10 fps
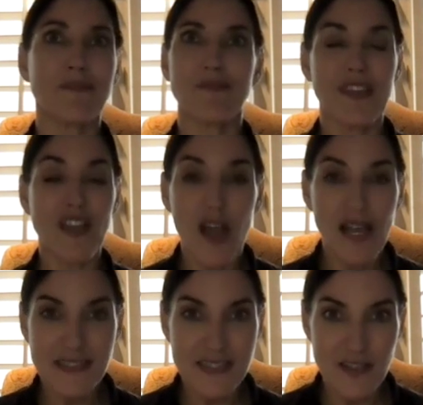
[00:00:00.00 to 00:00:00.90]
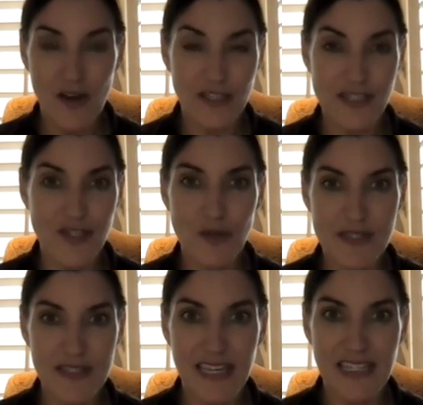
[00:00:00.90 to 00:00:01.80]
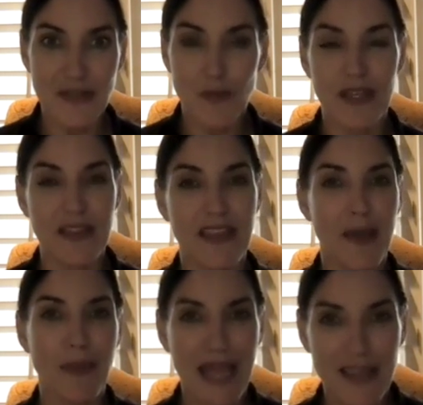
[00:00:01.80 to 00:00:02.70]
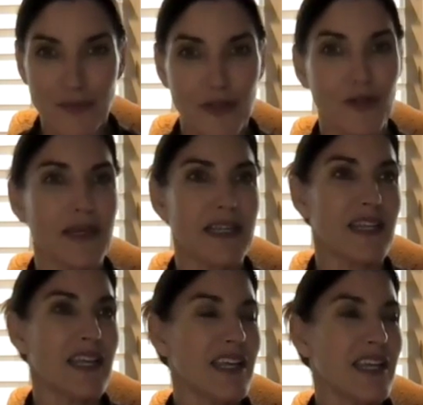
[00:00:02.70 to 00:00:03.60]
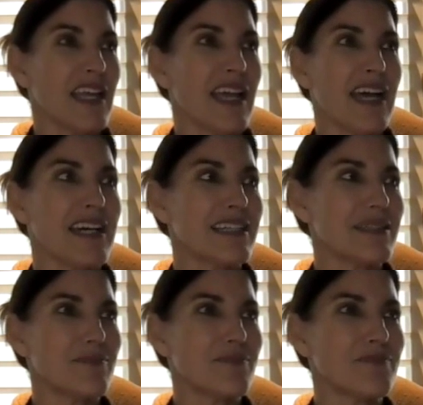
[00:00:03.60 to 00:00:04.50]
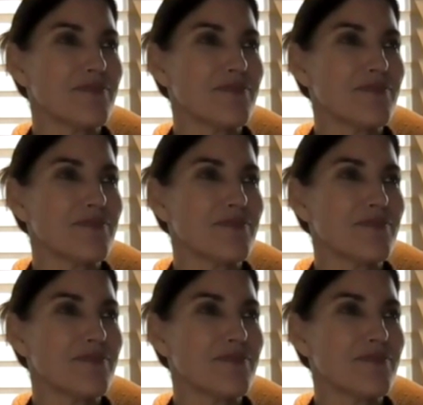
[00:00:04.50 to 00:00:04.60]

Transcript: costs are associated with a bathroom and, um,